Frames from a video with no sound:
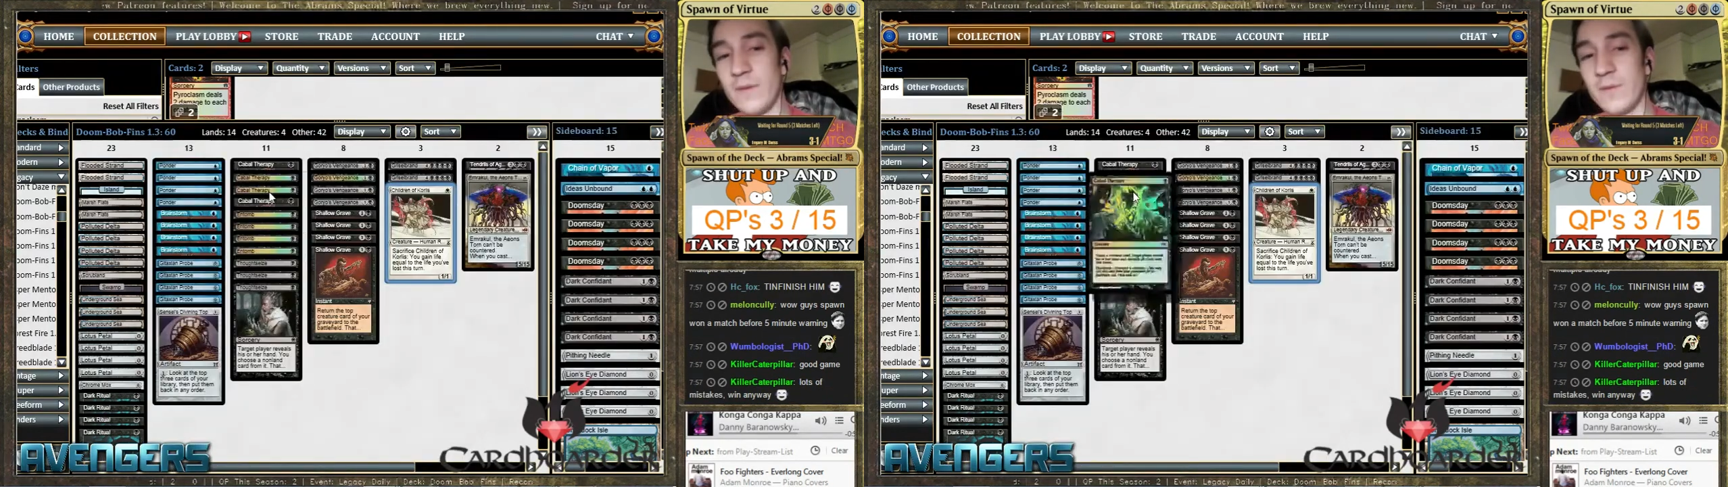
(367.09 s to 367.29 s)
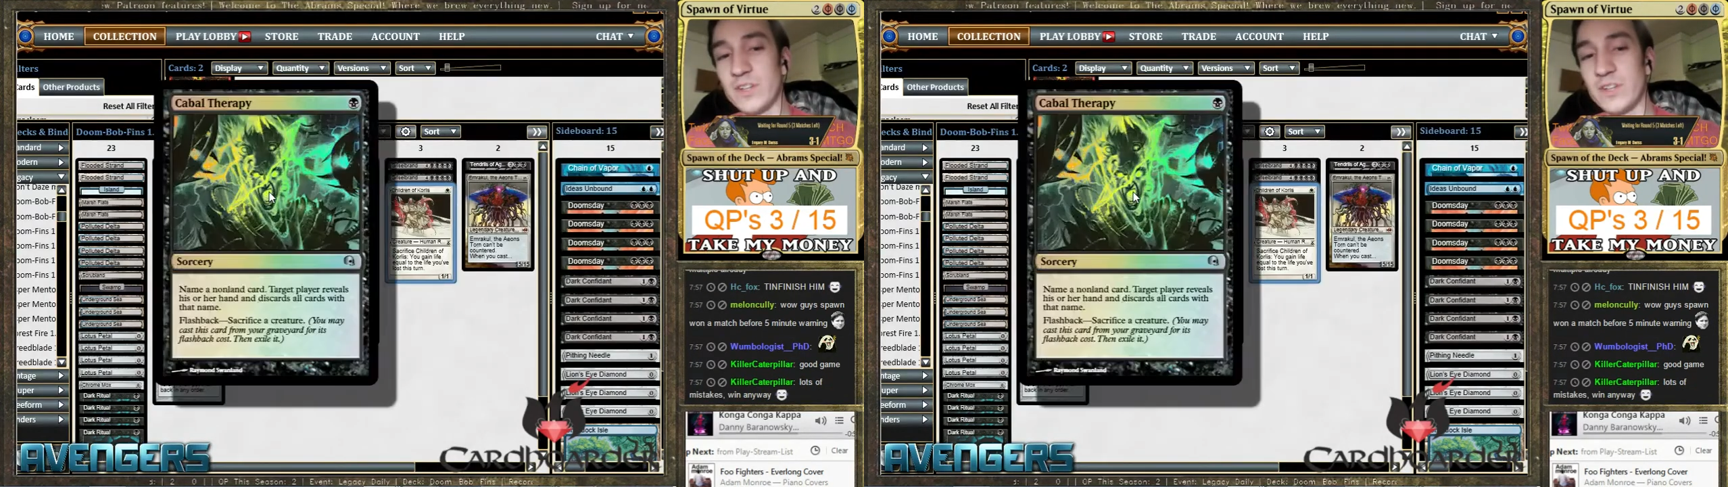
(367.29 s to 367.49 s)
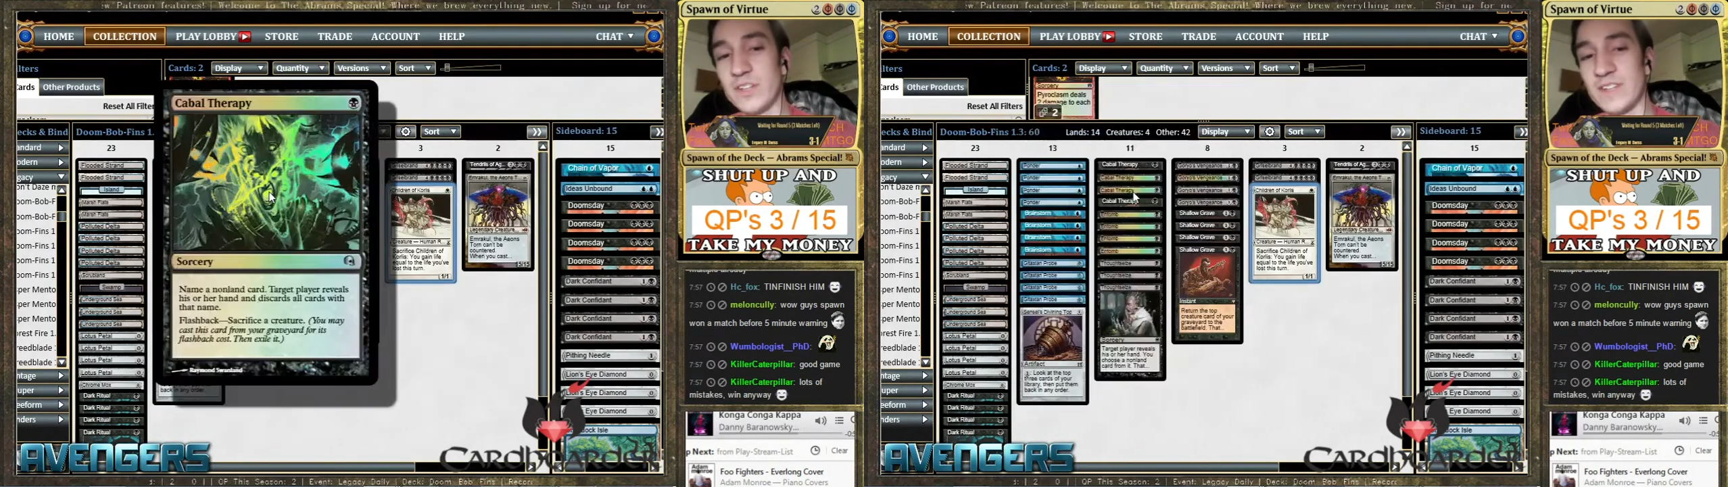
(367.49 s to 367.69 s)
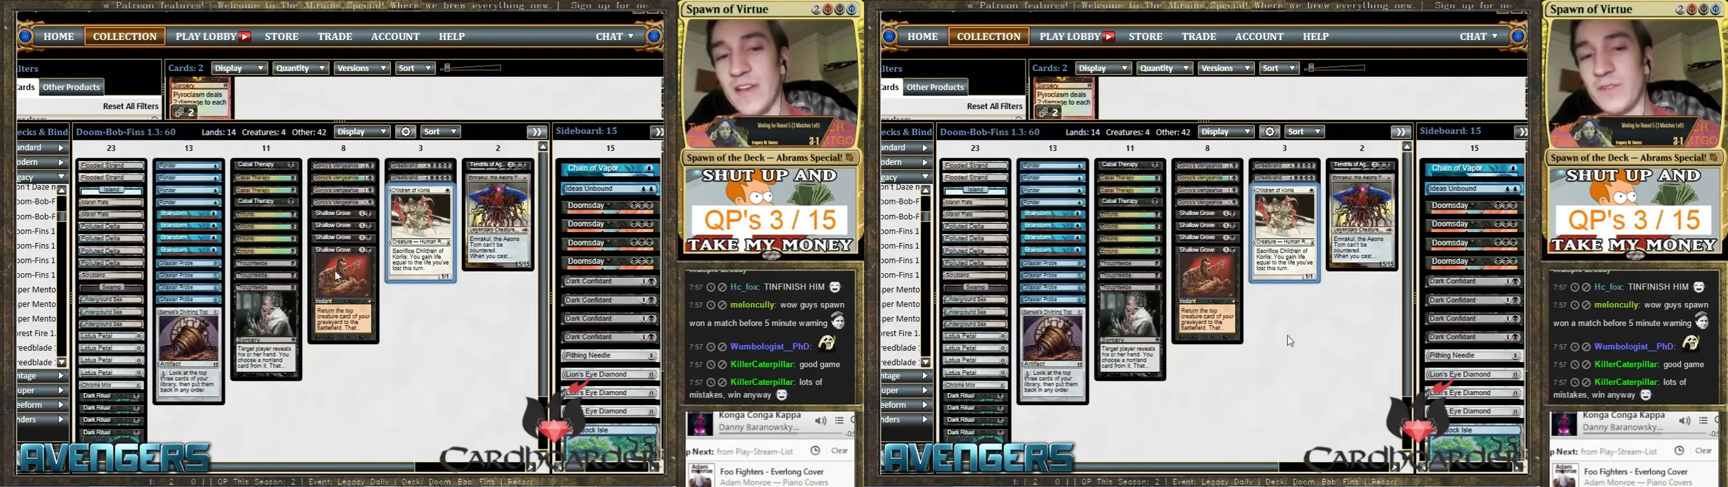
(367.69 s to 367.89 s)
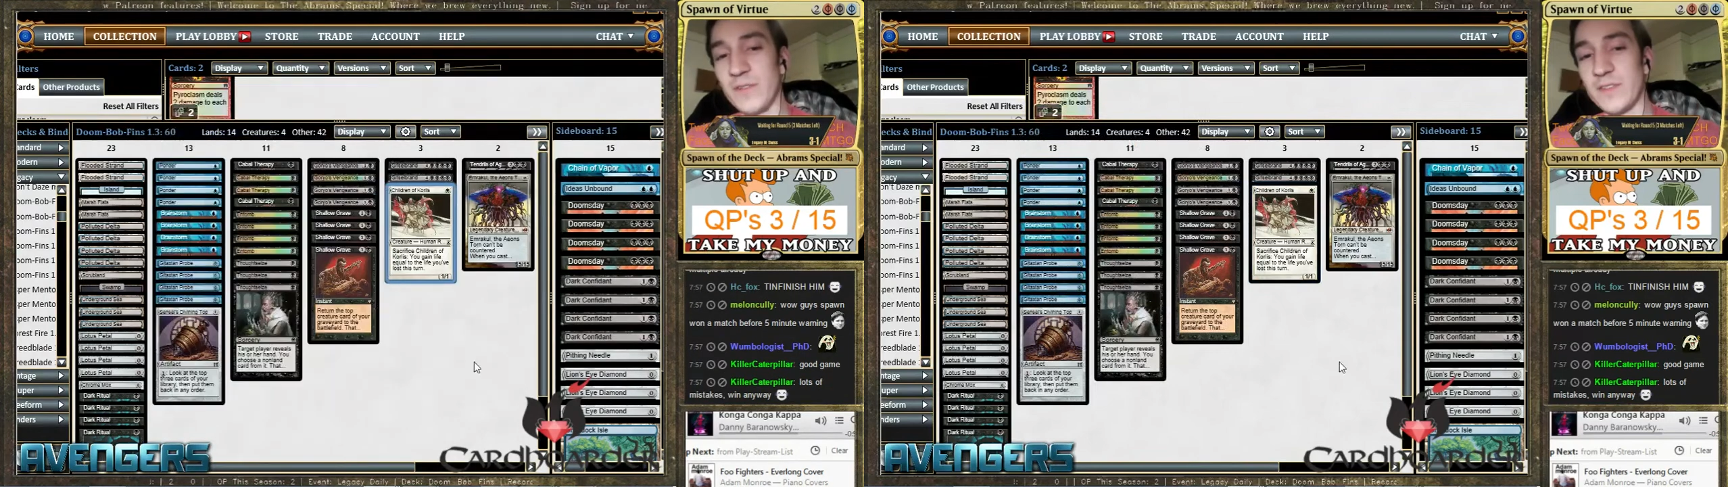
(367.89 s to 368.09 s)
I don't
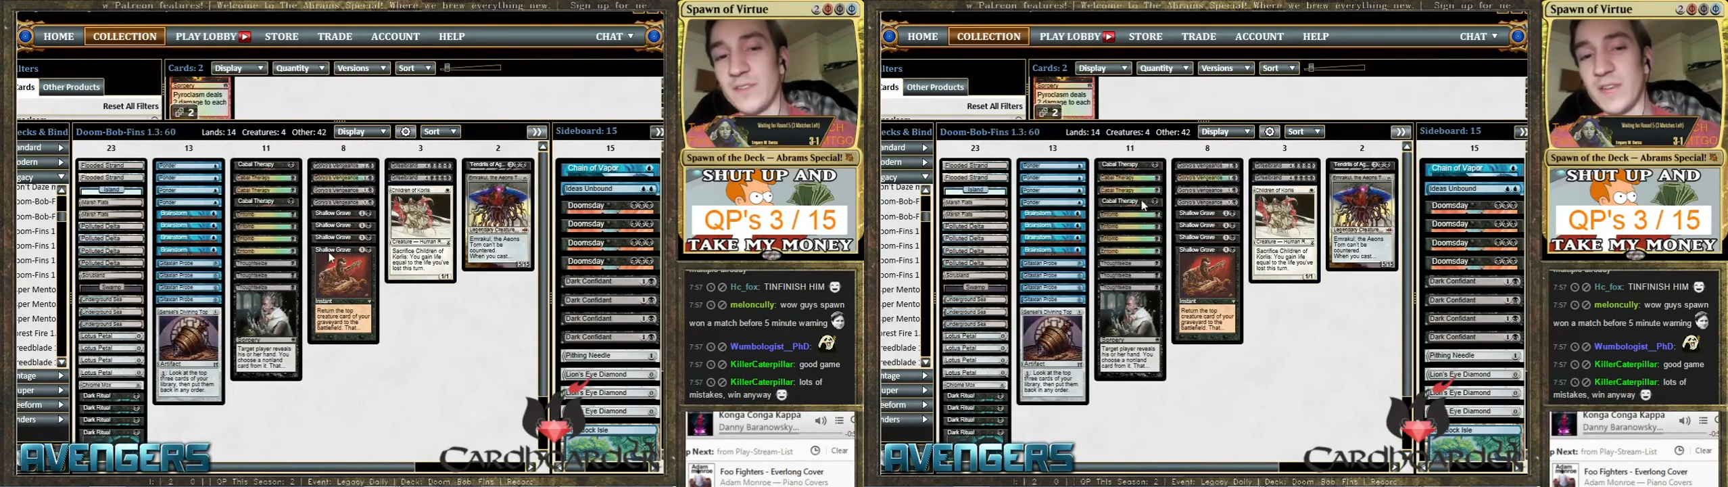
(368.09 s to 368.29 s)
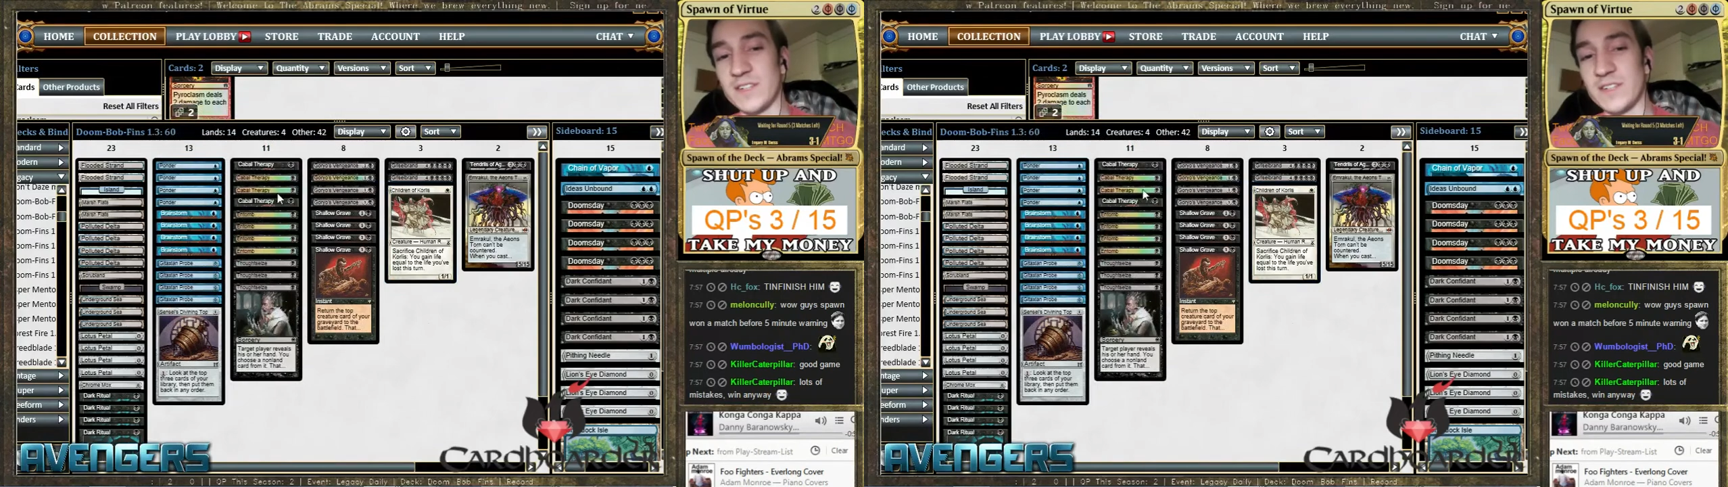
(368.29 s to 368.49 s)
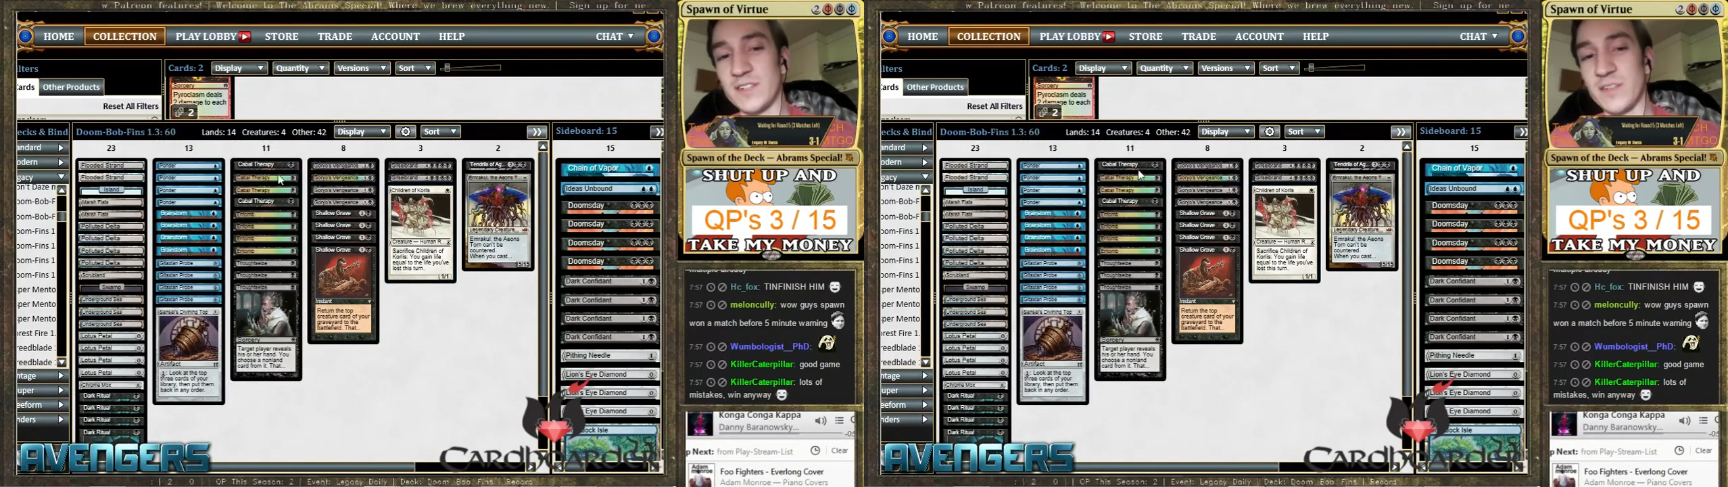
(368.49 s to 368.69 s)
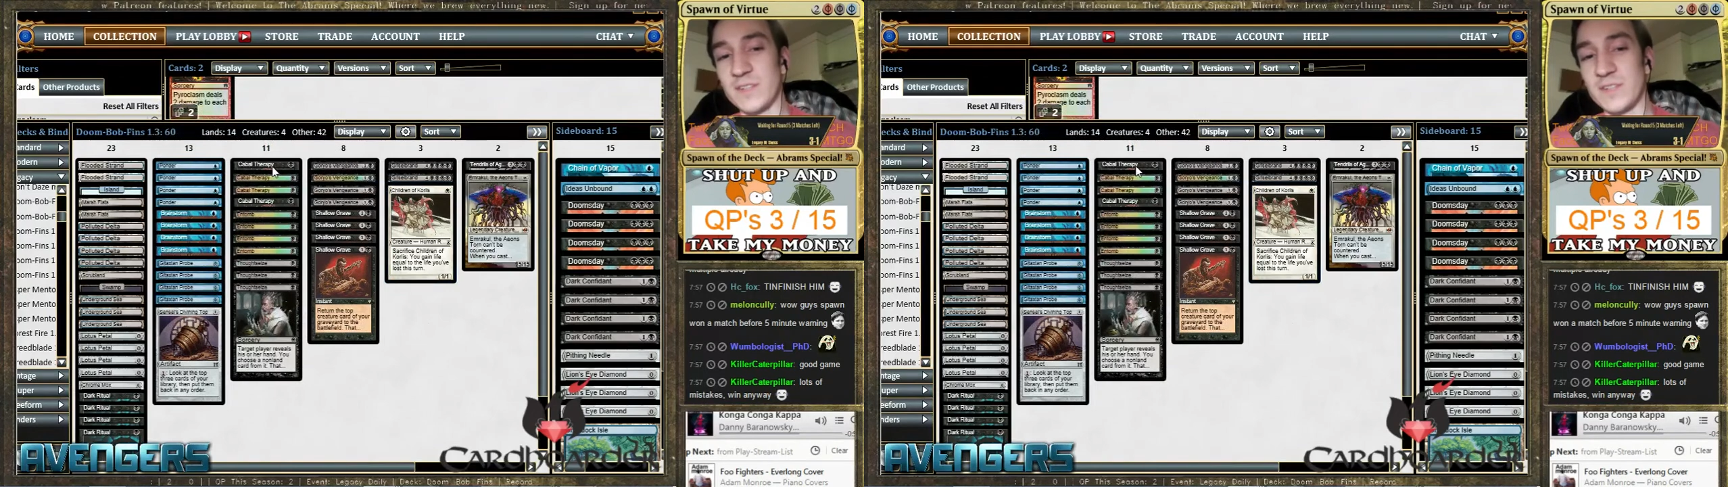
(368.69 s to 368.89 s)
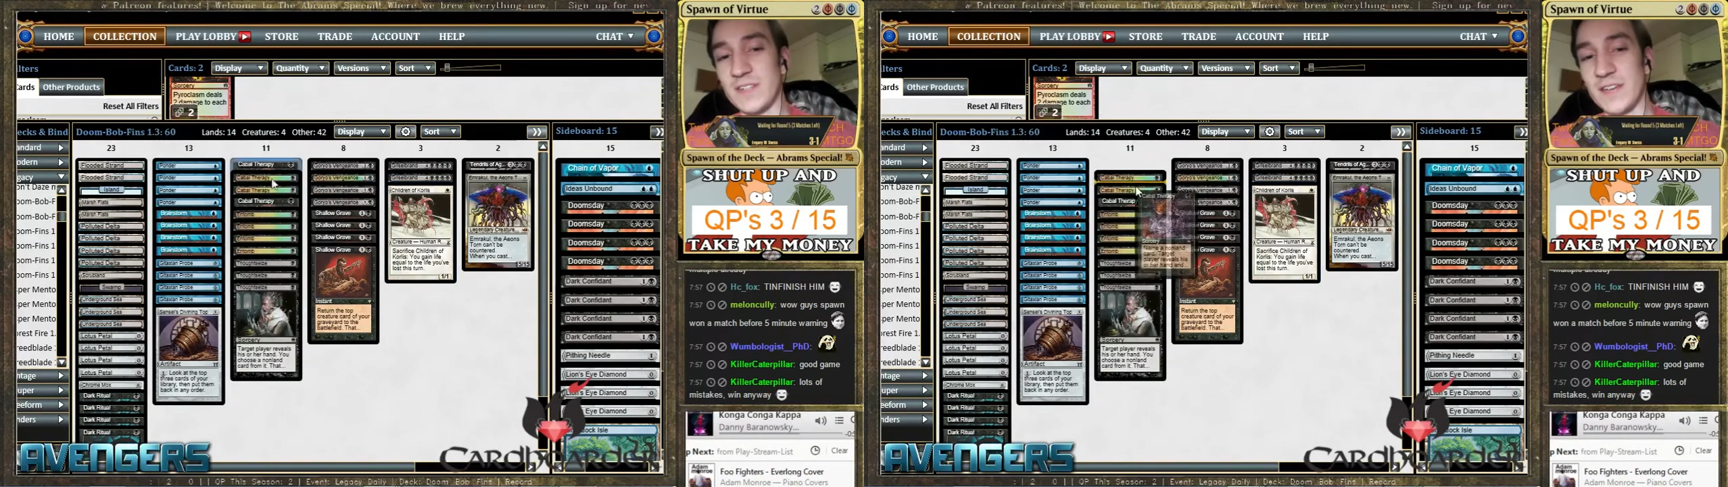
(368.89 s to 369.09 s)
think they were necessarily
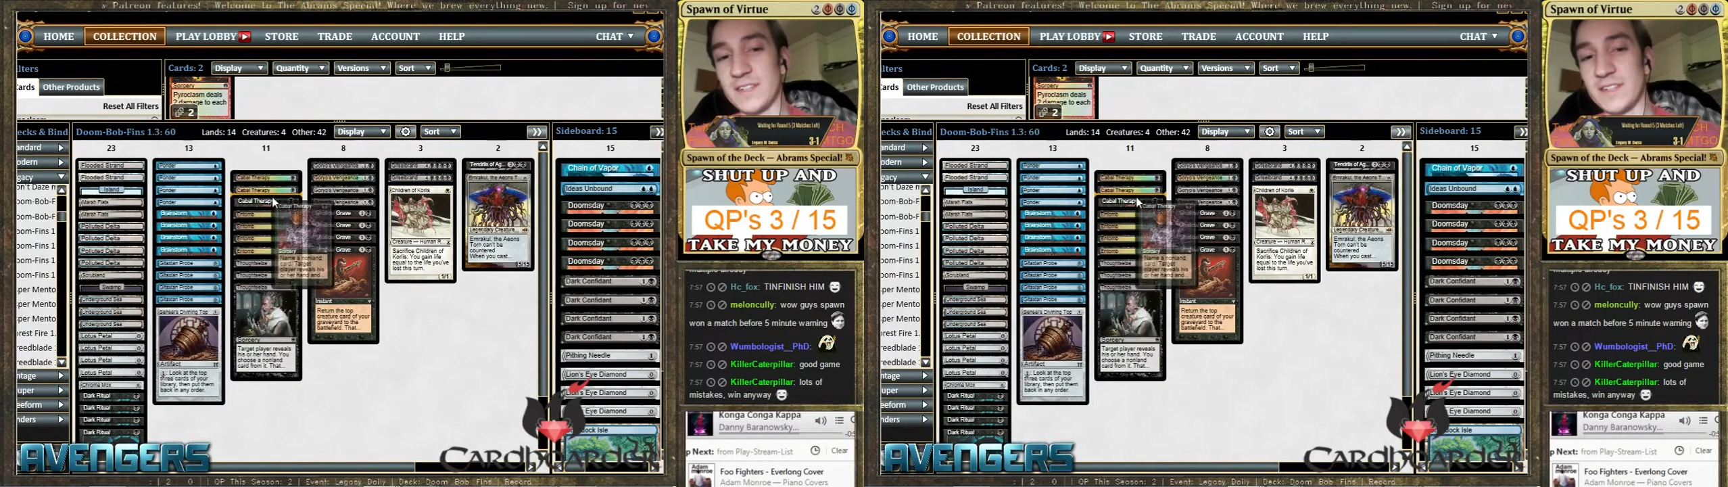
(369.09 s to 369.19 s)
mistakes.